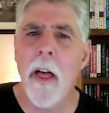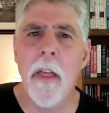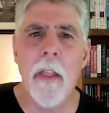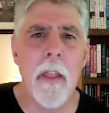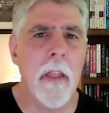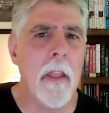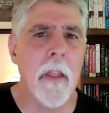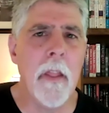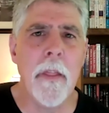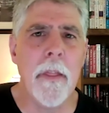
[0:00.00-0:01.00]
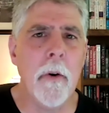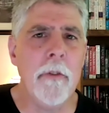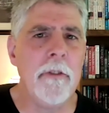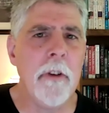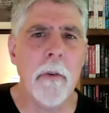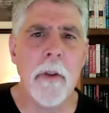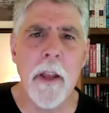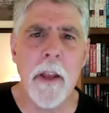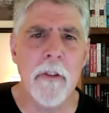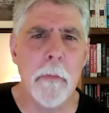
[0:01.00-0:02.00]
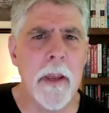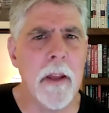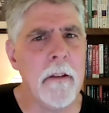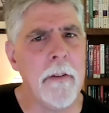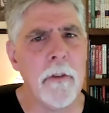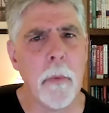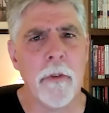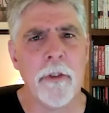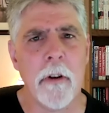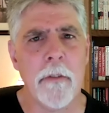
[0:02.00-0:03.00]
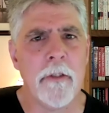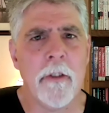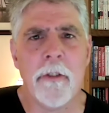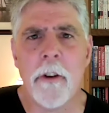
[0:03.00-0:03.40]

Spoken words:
those don't need to be individual services.